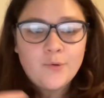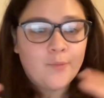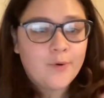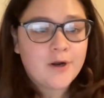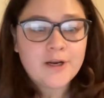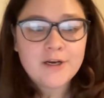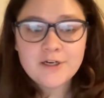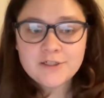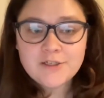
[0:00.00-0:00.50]

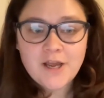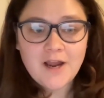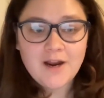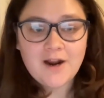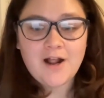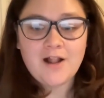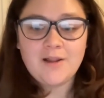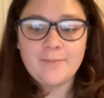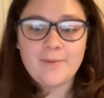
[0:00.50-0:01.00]
We're going to
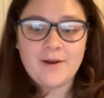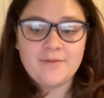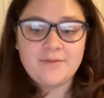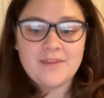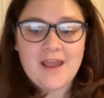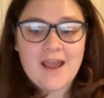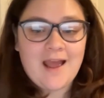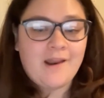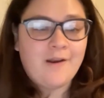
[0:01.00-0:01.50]
talk all about
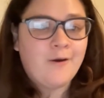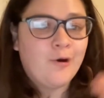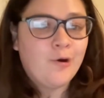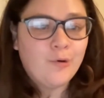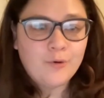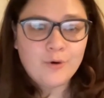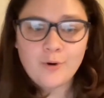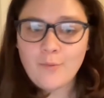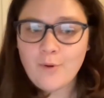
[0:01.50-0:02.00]
that,
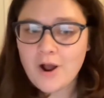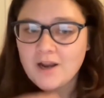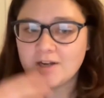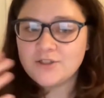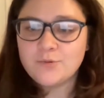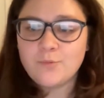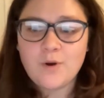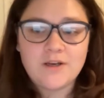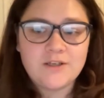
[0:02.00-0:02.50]
who to
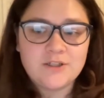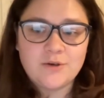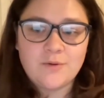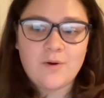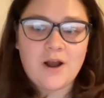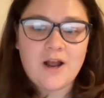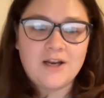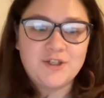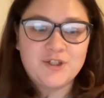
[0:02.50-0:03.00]
watch, what to
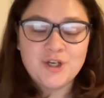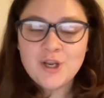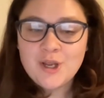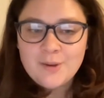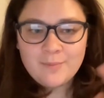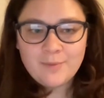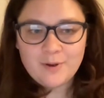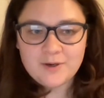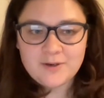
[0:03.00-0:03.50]
watch,
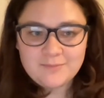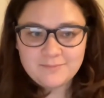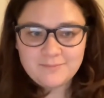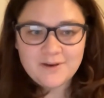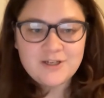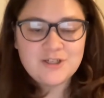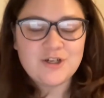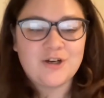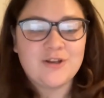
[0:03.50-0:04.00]
but
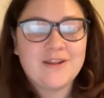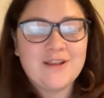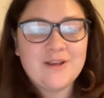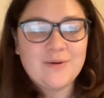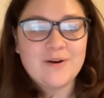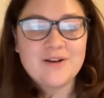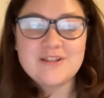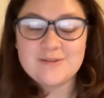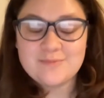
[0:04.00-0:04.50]
make sure that
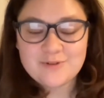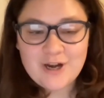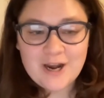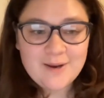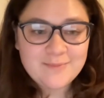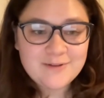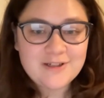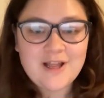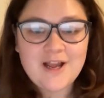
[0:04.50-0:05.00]
you are
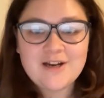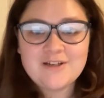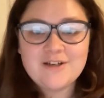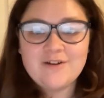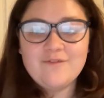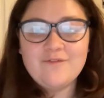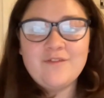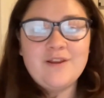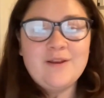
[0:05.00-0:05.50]
subscribed to Locked
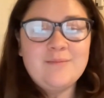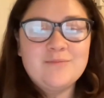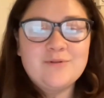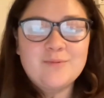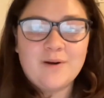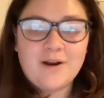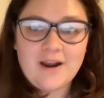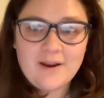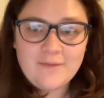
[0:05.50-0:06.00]
On
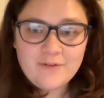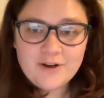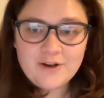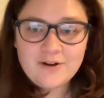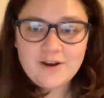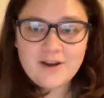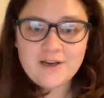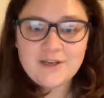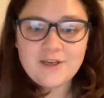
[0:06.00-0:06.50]
Flames wherever
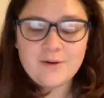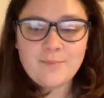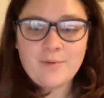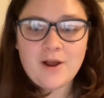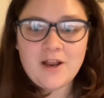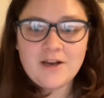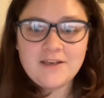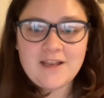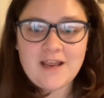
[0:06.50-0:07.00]
you're getting your
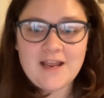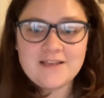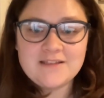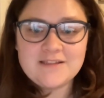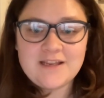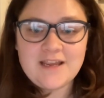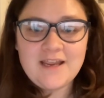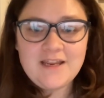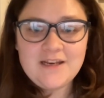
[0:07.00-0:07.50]

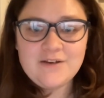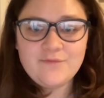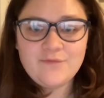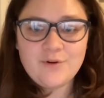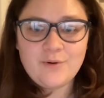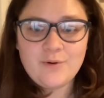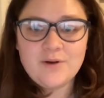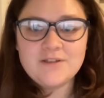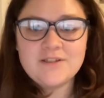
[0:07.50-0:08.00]
podcasts and, of
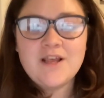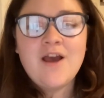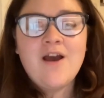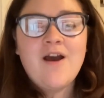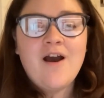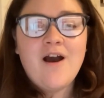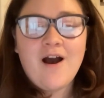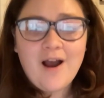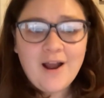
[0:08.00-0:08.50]
course,
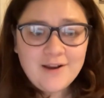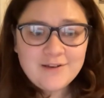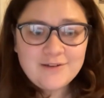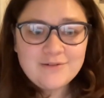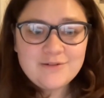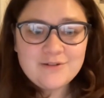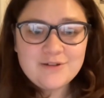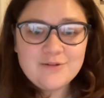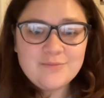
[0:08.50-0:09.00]
on
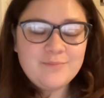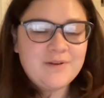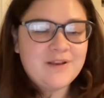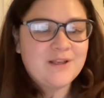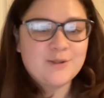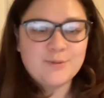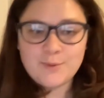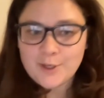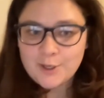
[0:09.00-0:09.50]
YouTube
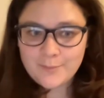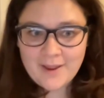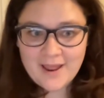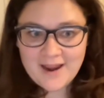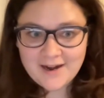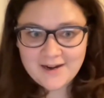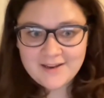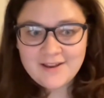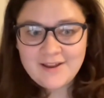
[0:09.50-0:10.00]
because we are
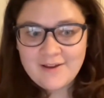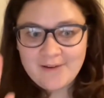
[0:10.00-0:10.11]
back